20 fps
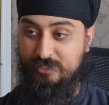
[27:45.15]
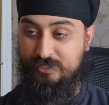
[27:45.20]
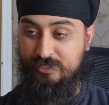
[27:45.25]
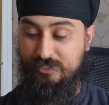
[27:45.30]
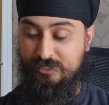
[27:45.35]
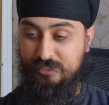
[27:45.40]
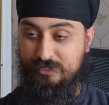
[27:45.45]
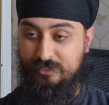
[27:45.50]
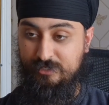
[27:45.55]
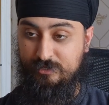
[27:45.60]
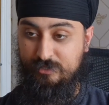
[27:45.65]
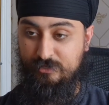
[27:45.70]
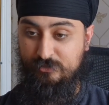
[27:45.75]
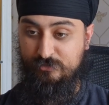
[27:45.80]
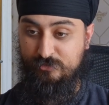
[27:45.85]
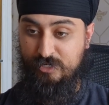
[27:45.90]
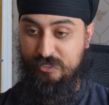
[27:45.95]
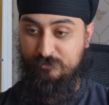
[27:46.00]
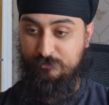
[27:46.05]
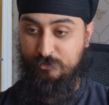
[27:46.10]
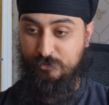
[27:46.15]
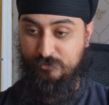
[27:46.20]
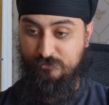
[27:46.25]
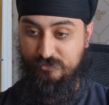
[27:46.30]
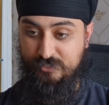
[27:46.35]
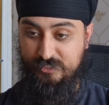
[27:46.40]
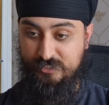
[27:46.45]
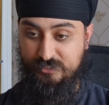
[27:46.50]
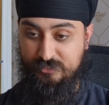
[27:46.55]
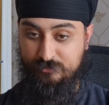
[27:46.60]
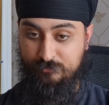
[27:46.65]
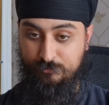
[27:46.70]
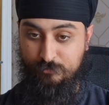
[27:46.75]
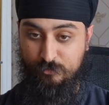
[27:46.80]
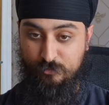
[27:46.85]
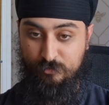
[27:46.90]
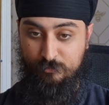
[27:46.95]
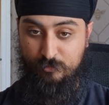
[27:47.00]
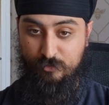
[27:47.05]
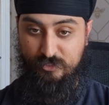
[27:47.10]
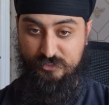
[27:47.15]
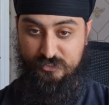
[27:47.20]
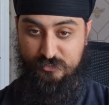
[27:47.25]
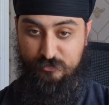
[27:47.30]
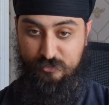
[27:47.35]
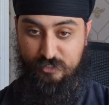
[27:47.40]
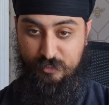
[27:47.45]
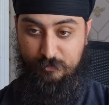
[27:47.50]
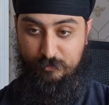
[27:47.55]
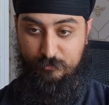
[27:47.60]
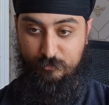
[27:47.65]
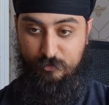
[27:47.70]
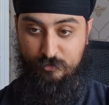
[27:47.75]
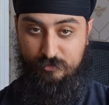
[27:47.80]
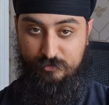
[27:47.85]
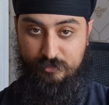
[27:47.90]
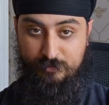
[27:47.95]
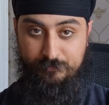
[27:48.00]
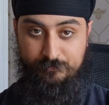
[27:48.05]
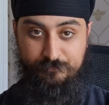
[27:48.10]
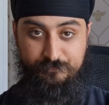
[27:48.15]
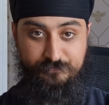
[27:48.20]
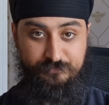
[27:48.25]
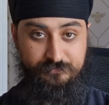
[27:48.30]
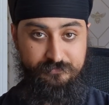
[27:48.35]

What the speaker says: I'll try and improve these more and more as I do a couple more of them.